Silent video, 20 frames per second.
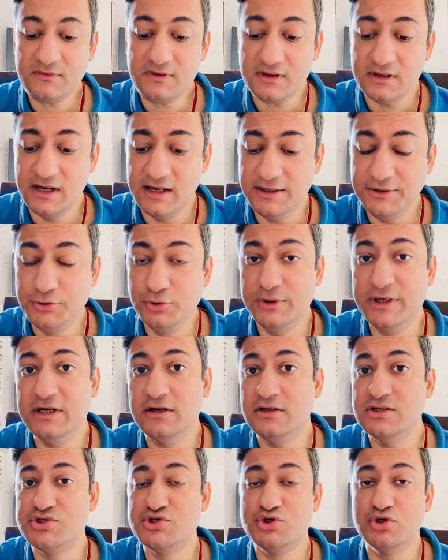And today
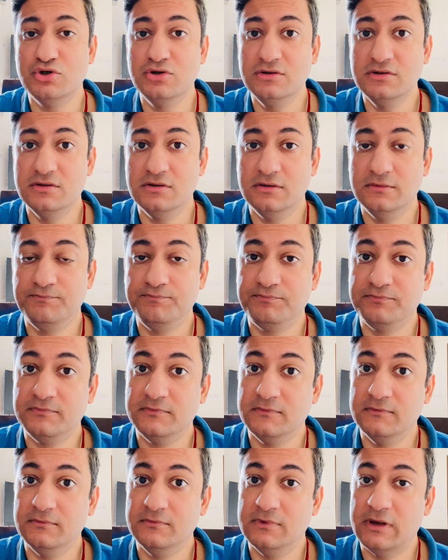also,
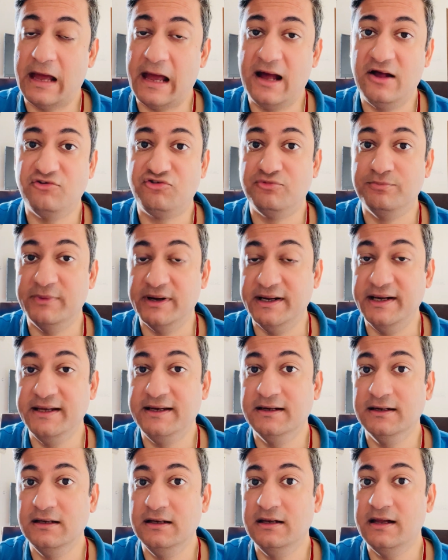as
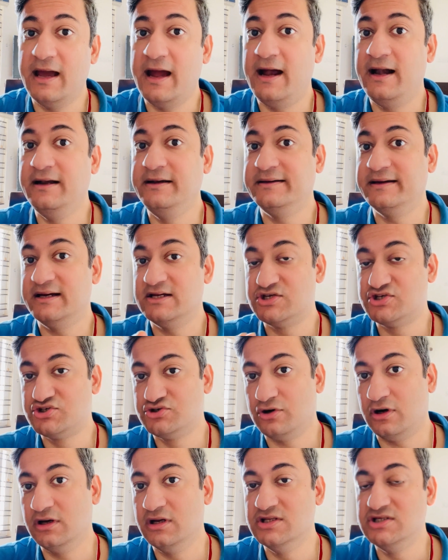medical and
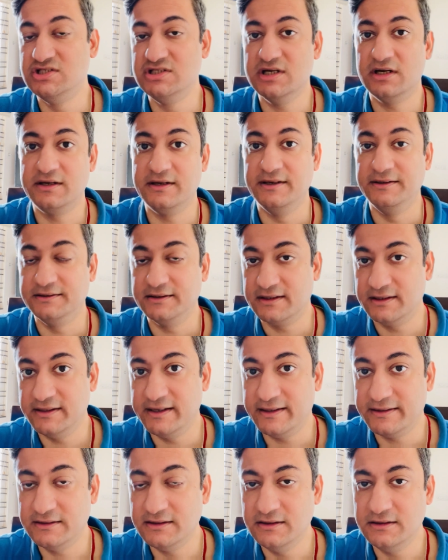astrology are
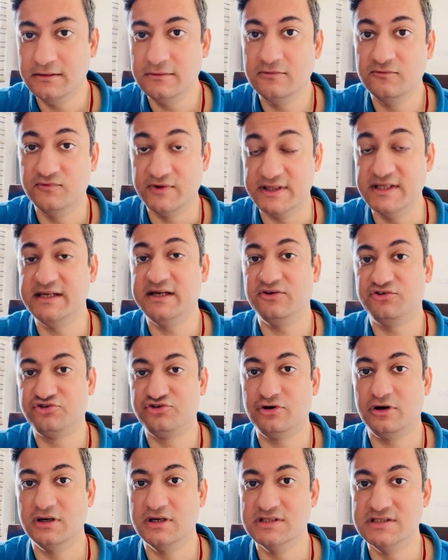interconnected, Vedic
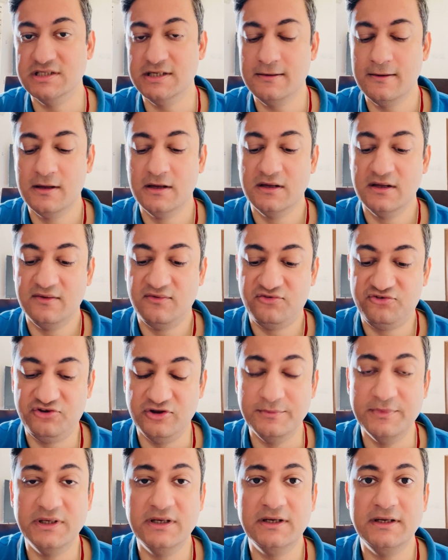astrology,
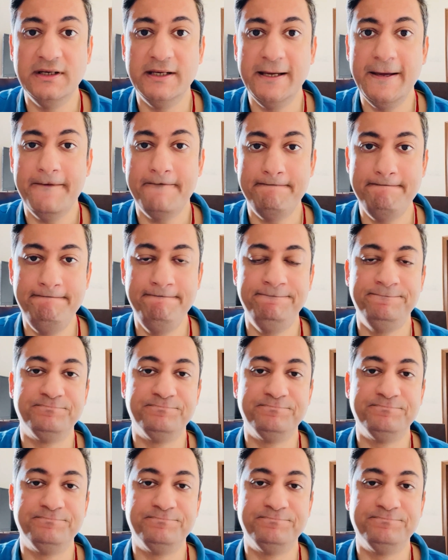similarly,